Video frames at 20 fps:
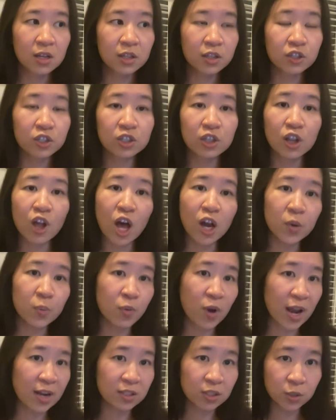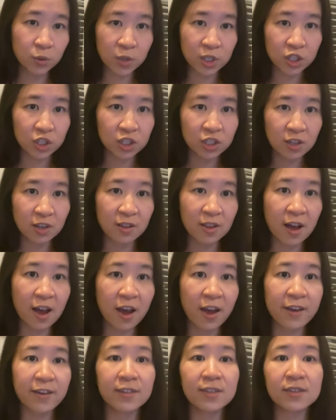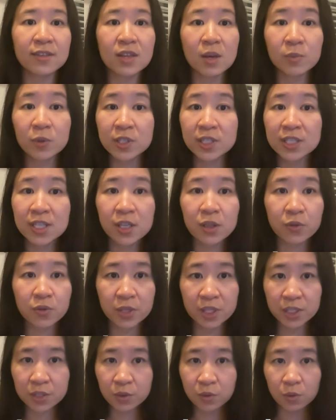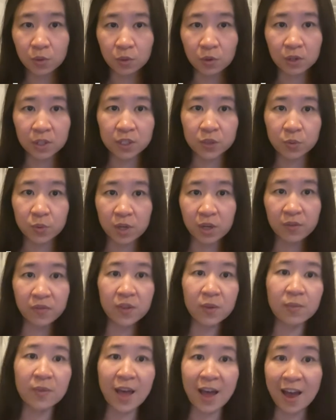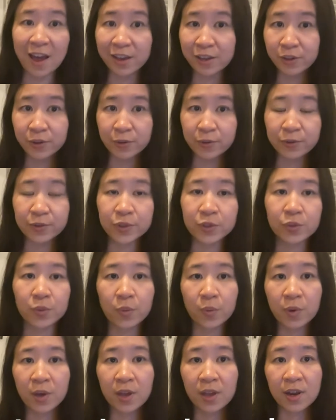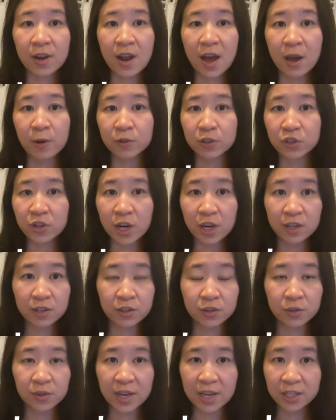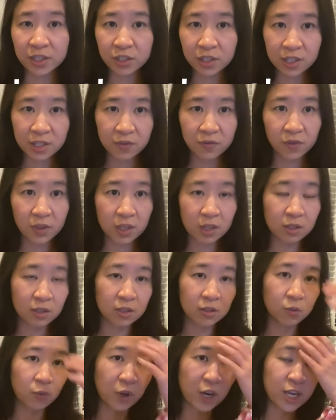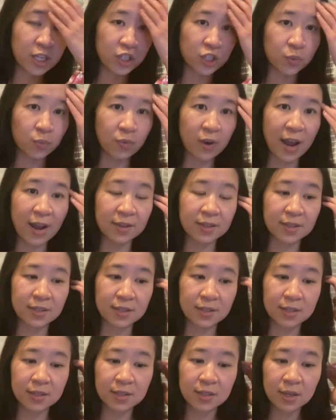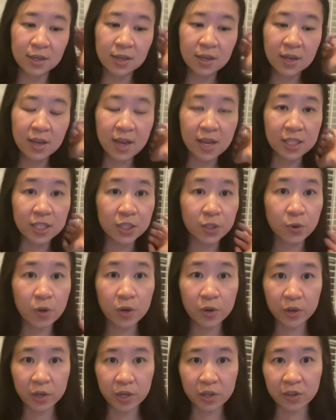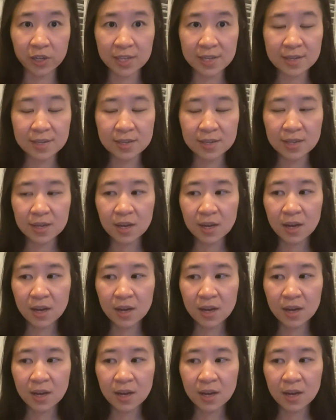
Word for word: There's a lot of practice questions online. WC3 School is one of them that I use when I was trying to get into this field where I just practice SQL queries.